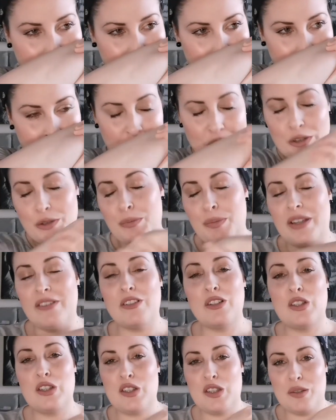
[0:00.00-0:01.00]
you'd be able
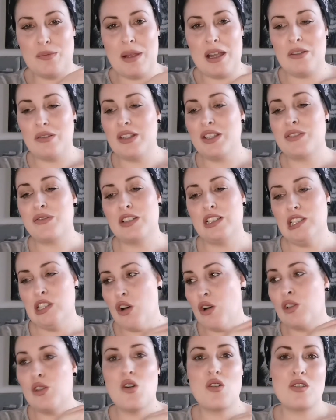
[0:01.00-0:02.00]
to smell this for a
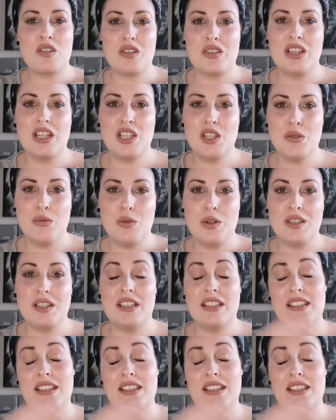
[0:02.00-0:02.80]
lot longer than you would